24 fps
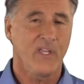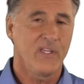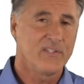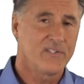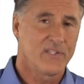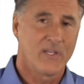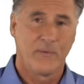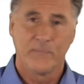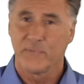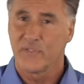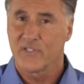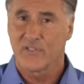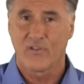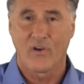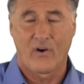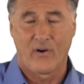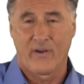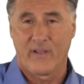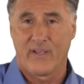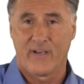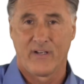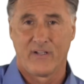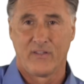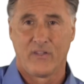Some
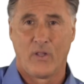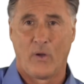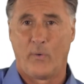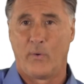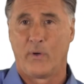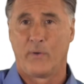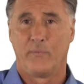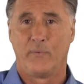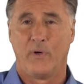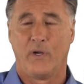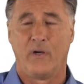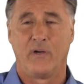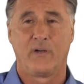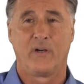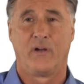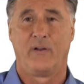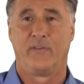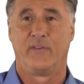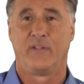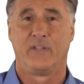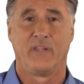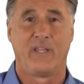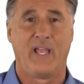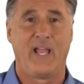start at a lower rung
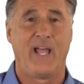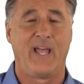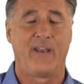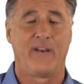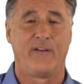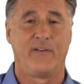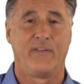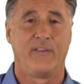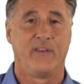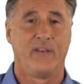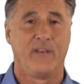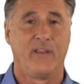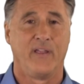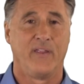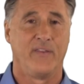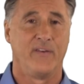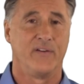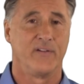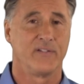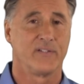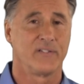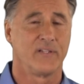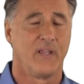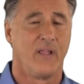on the ladder than
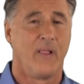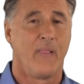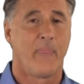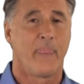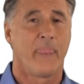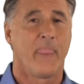others,